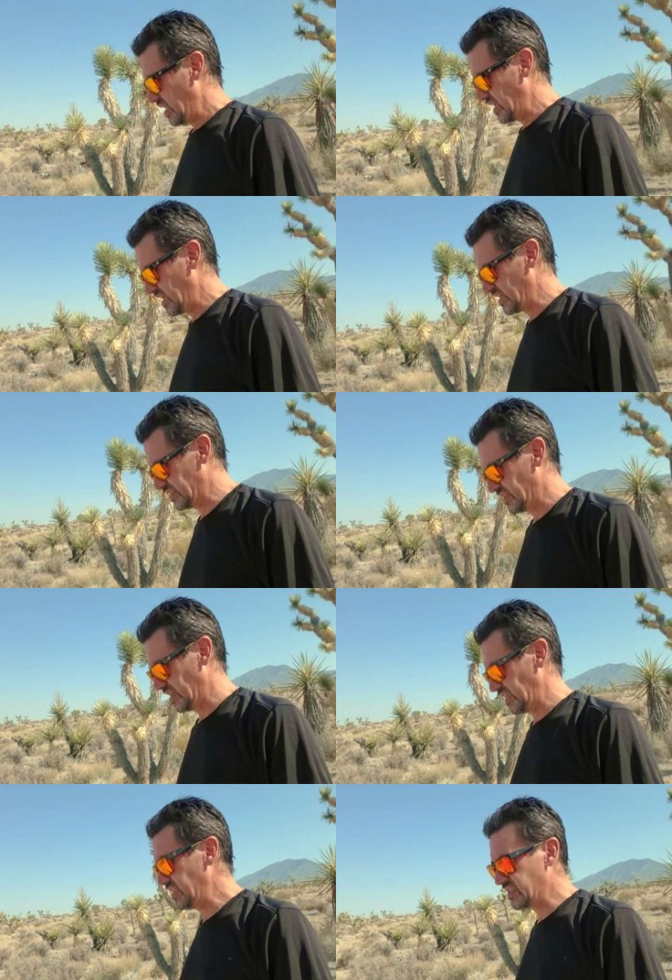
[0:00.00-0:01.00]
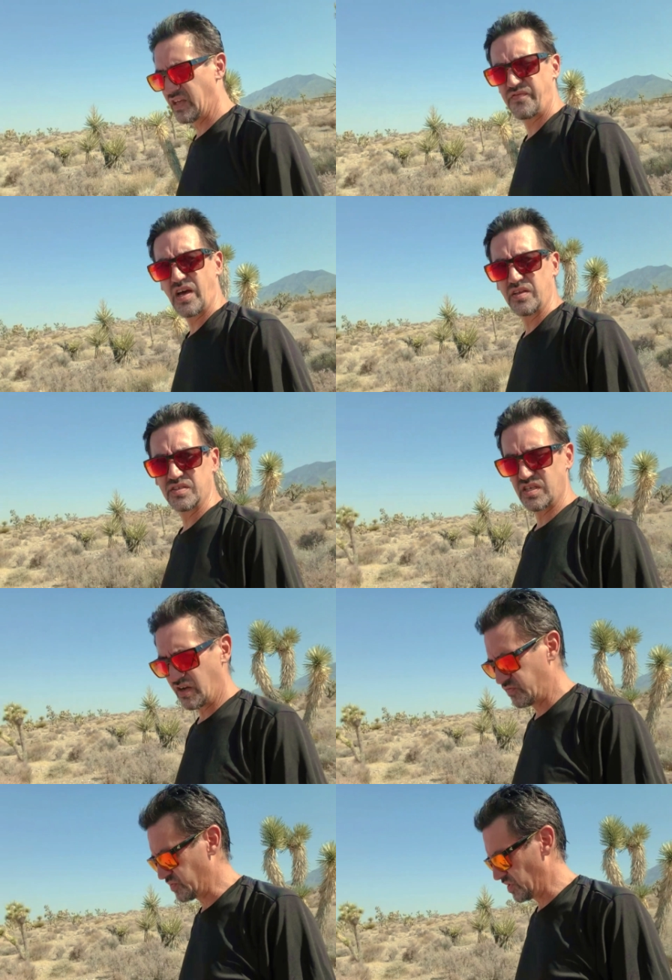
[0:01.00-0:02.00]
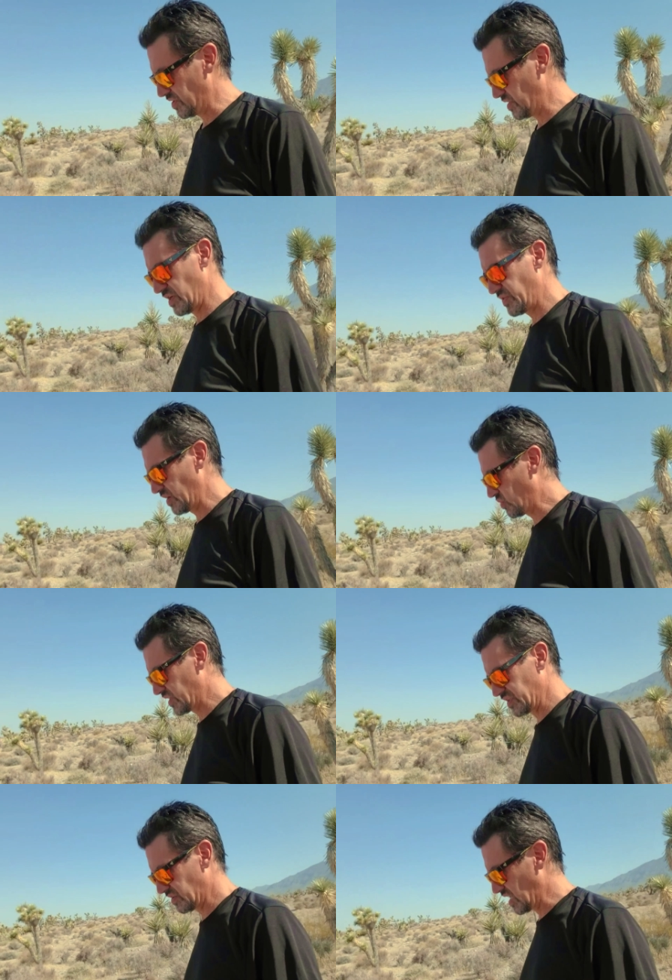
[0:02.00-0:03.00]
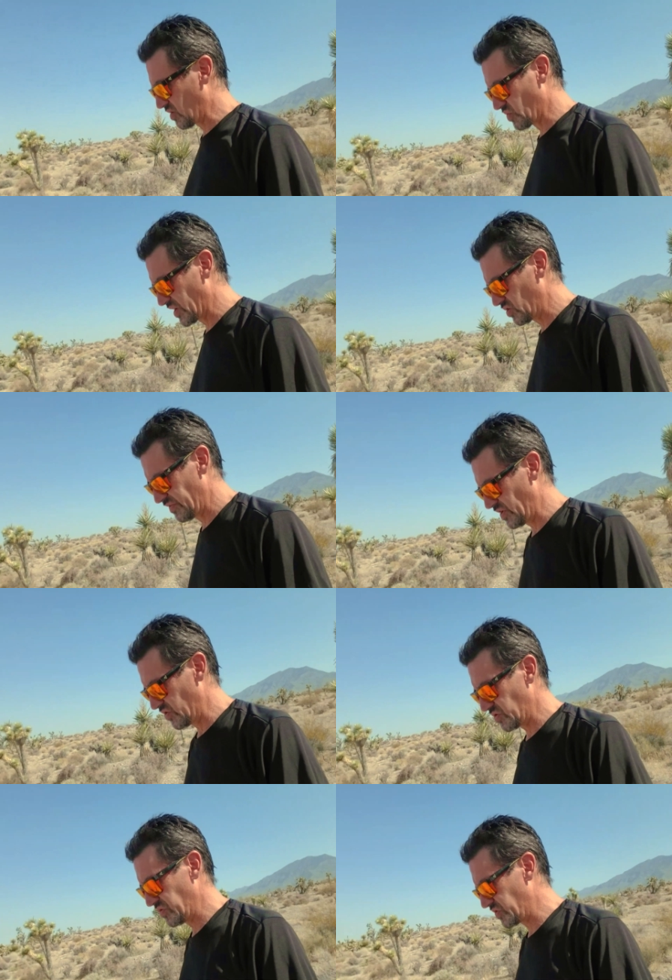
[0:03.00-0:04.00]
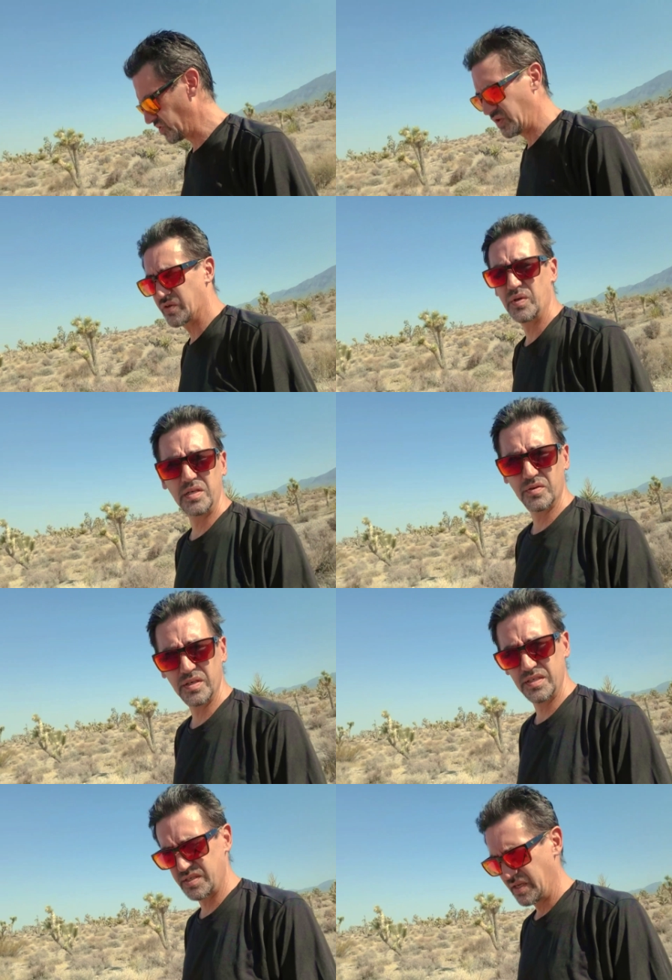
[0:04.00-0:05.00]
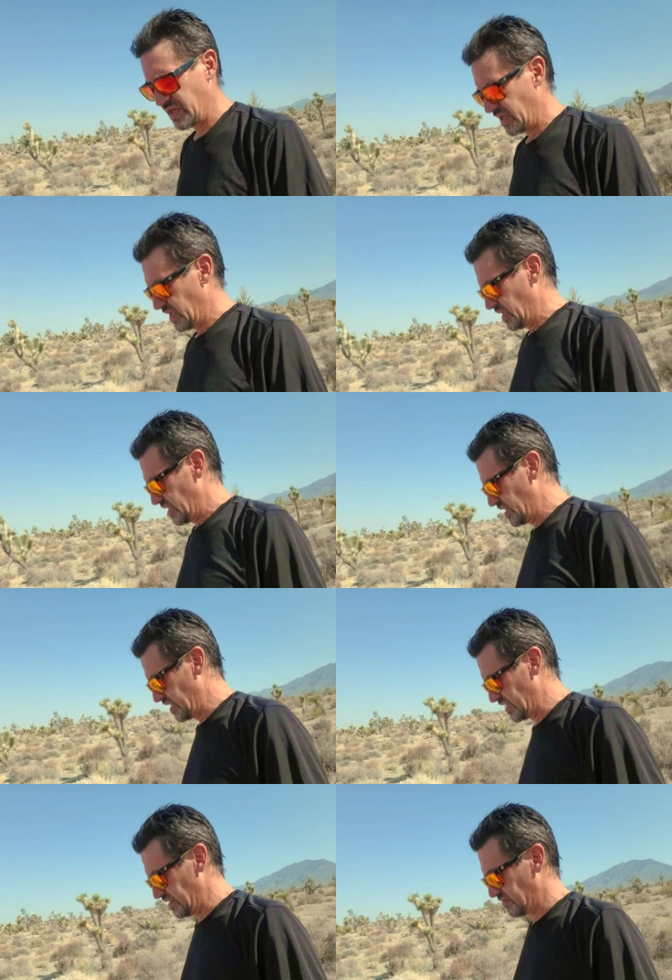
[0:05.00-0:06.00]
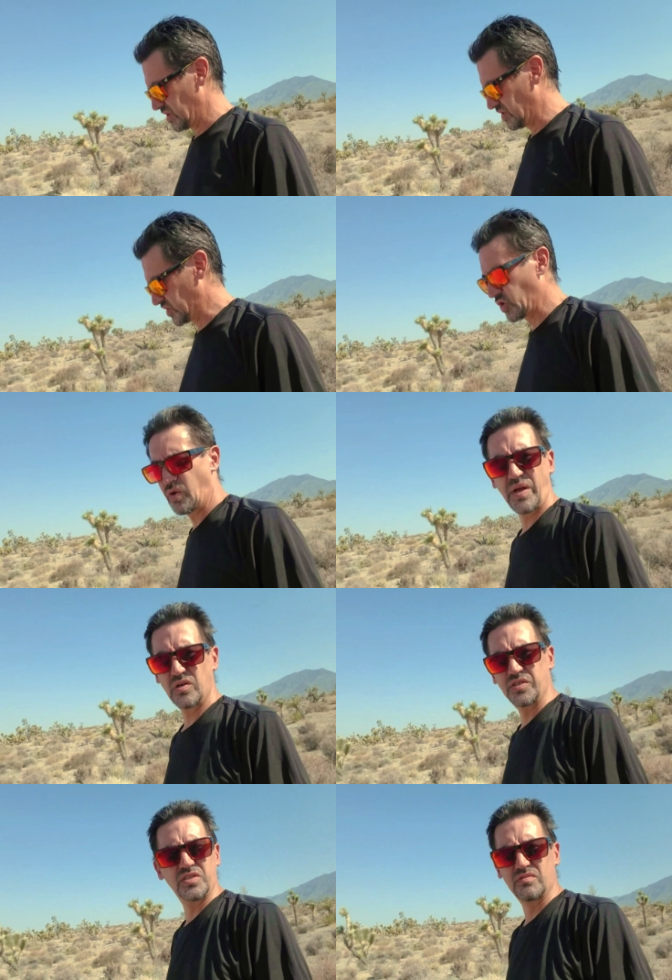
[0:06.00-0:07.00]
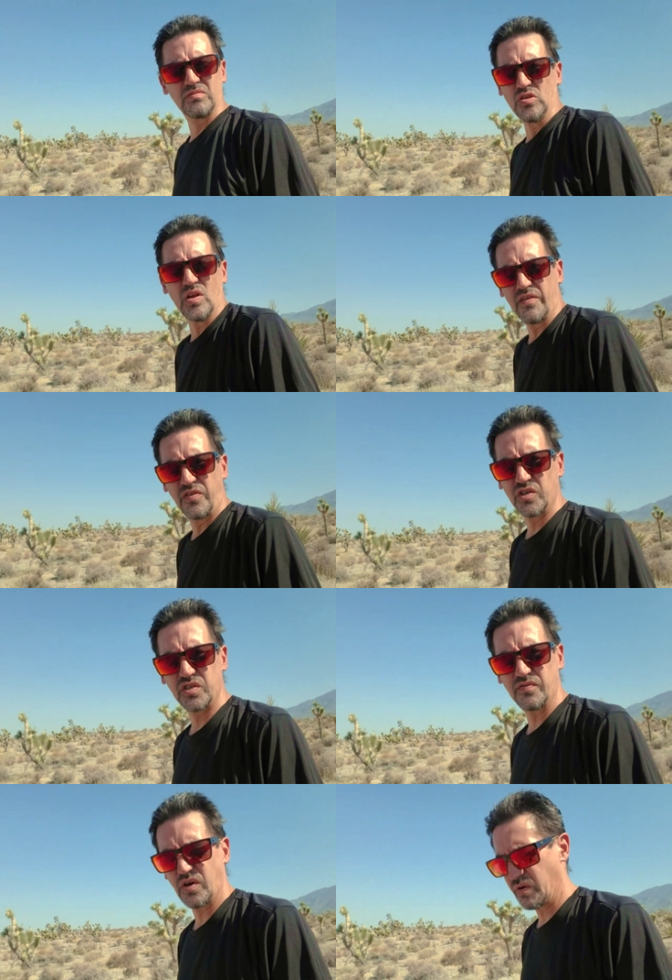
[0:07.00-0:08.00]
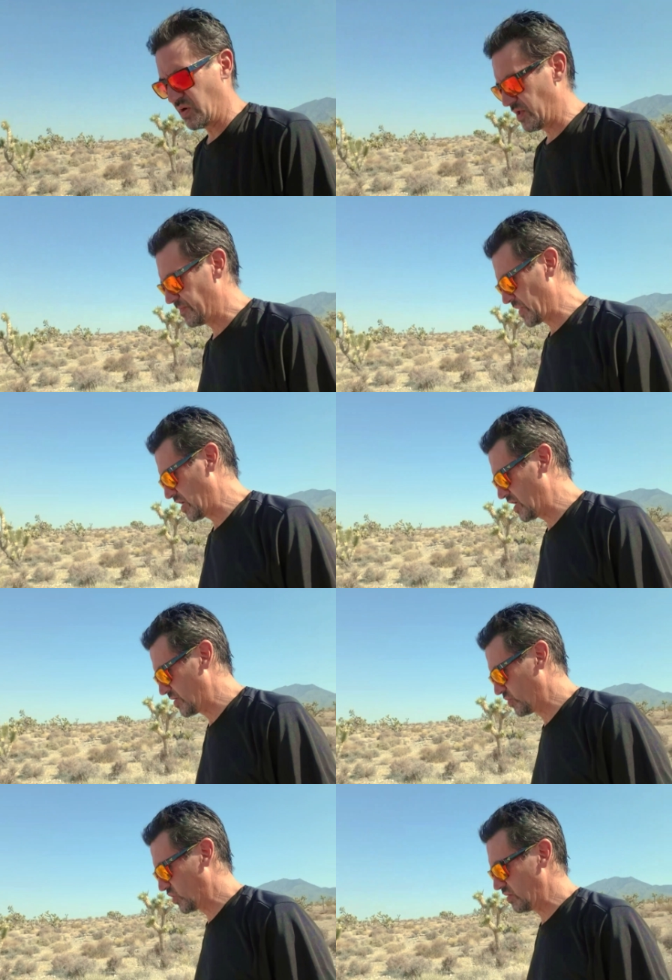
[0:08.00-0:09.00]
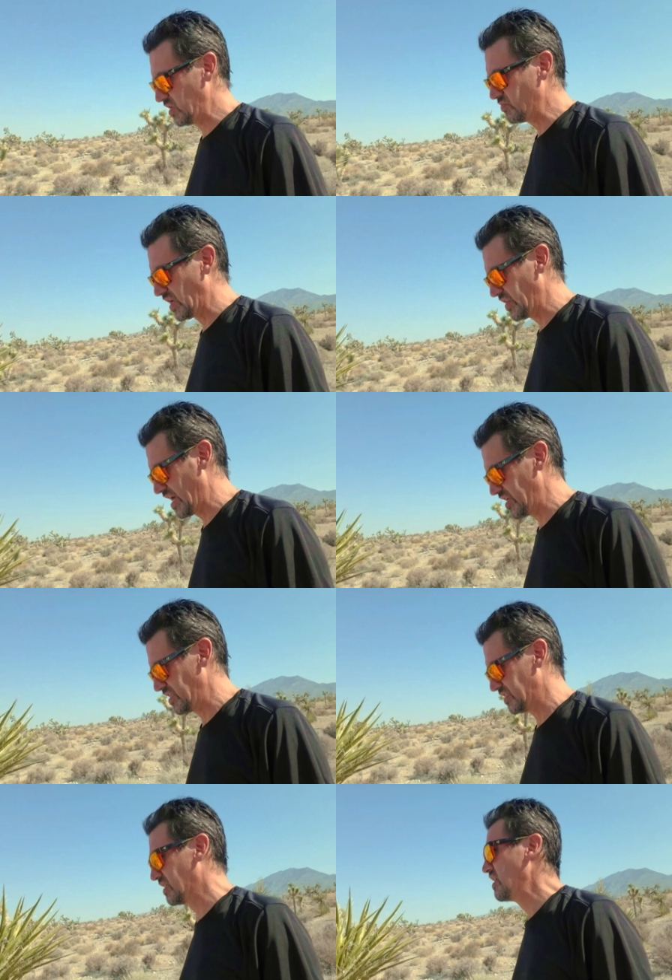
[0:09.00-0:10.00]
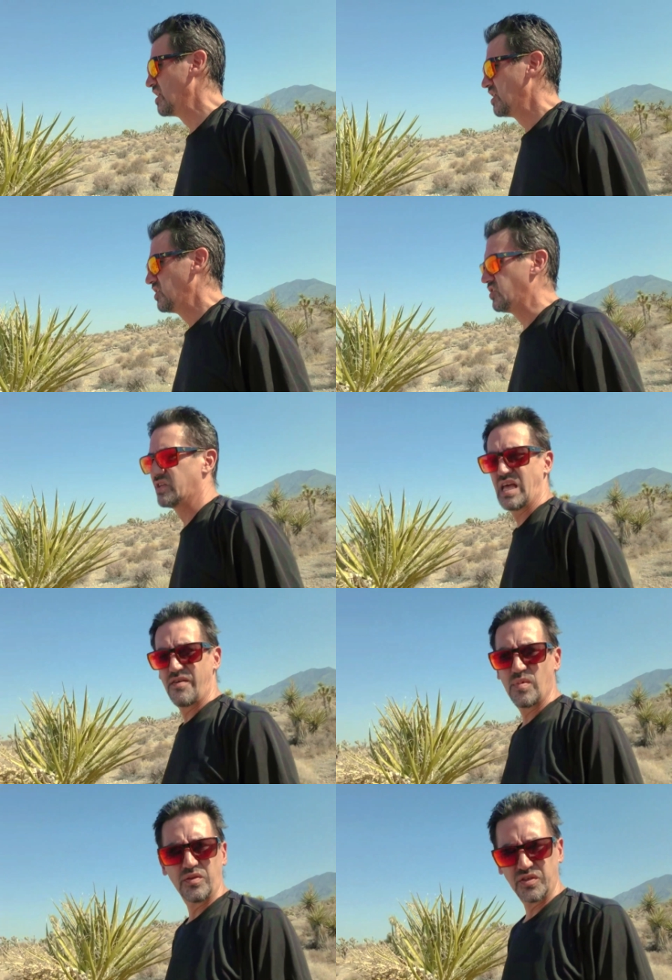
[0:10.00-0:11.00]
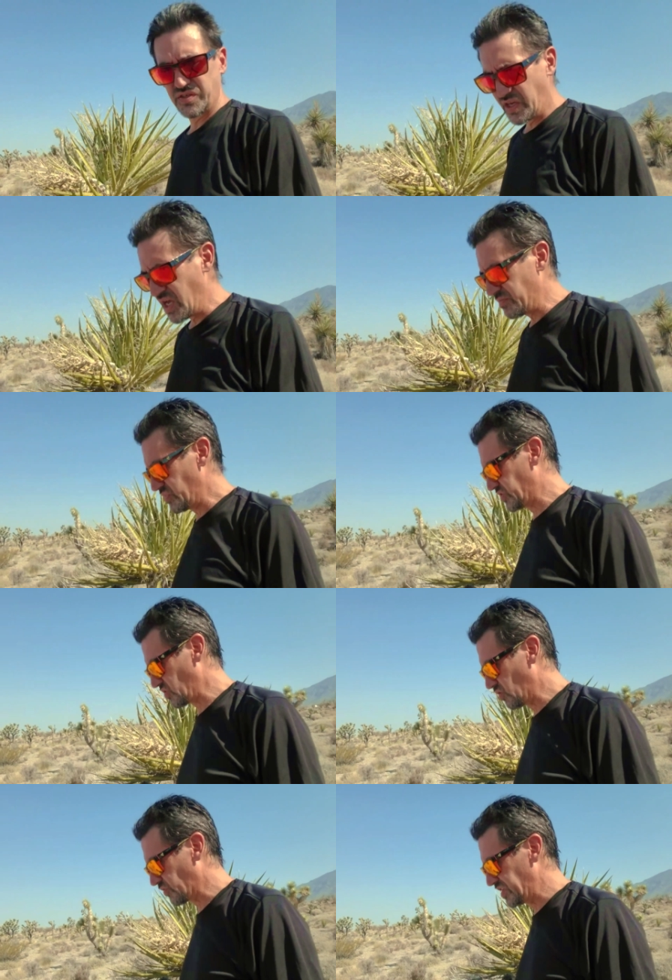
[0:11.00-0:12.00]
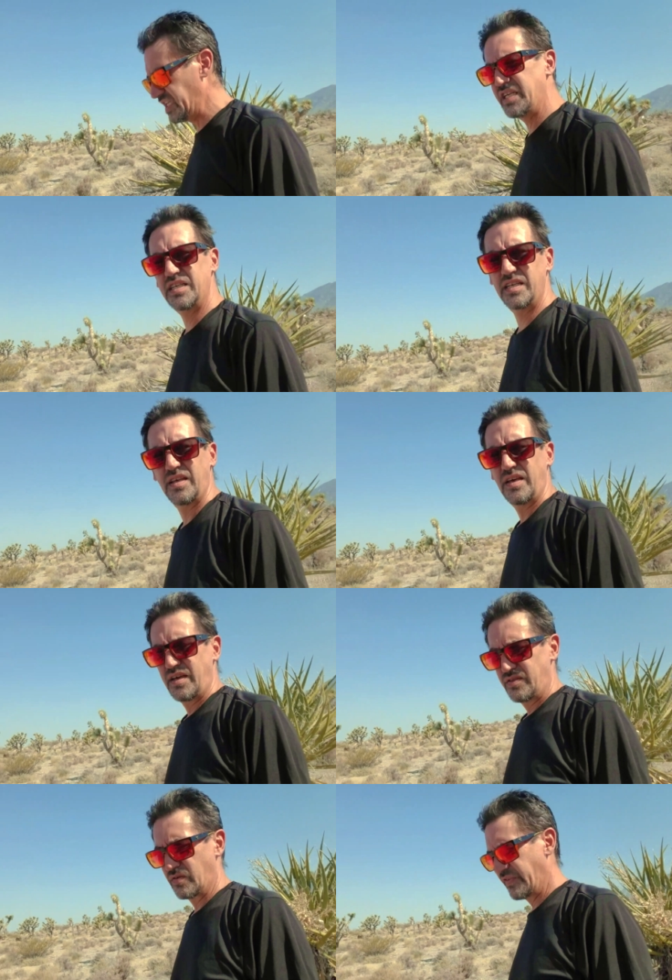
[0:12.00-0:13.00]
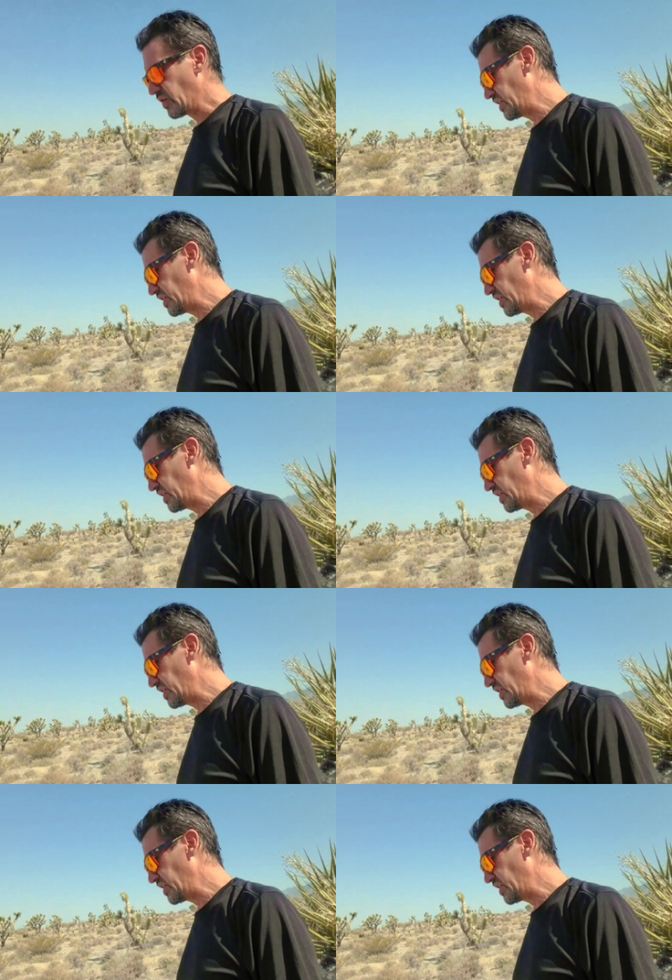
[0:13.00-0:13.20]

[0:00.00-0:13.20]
and in Death Valley itself, I think we got a record of 133 degrees. The solar panels just do not function very well. What I mean by that is, you can have them out in the sun, but they're overheated, they're very